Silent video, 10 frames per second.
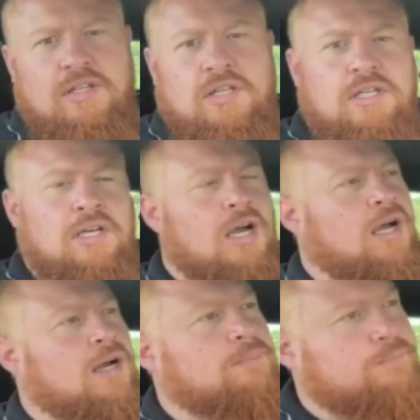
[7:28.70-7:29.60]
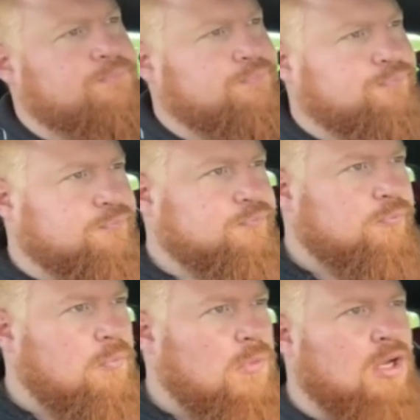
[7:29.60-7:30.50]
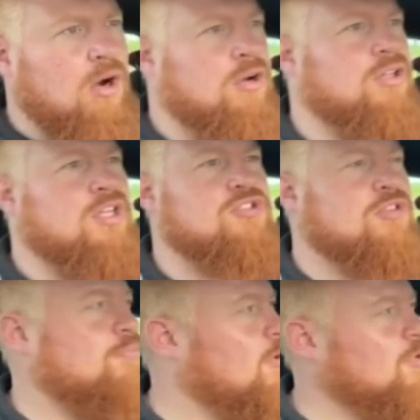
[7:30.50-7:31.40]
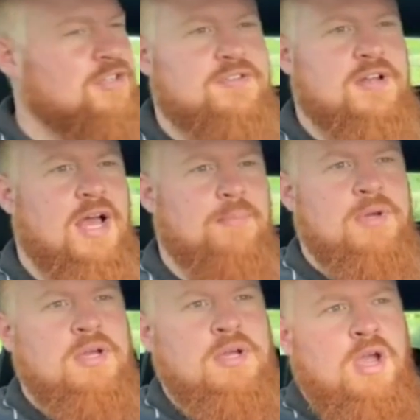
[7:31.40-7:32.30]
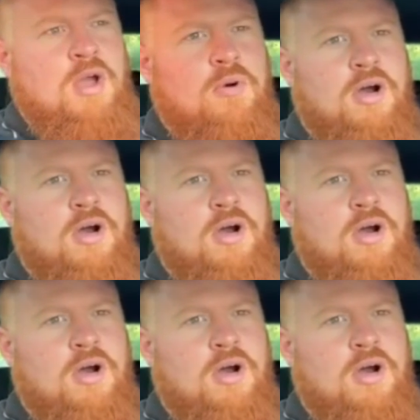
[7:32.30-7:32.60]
the current condition of Project Slam.